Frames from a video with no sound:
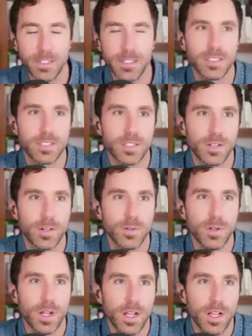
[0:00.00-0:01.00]
And so
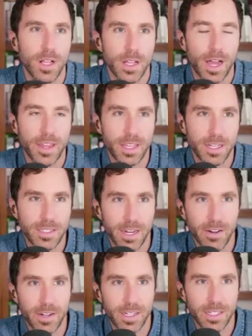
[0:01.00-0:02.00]
I think
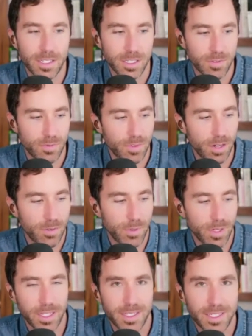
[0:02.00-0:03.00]
Derek is just a
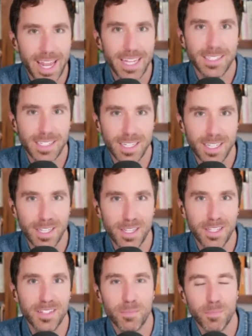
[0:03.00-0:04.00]
really
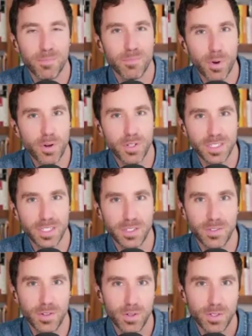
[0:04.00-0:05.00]
tasty person
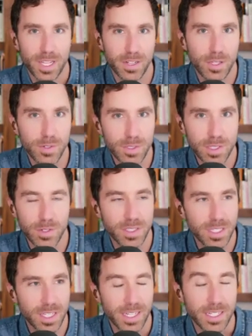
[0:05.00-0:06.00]
who knows how to use those
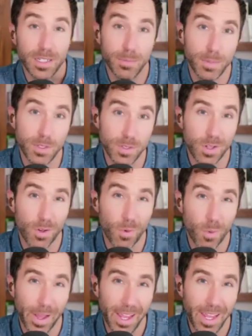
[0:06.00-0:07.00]
things in a musical
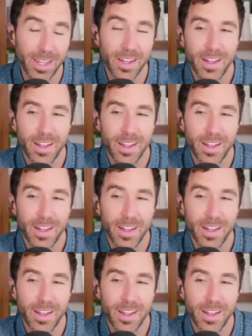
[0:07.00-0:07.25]
way.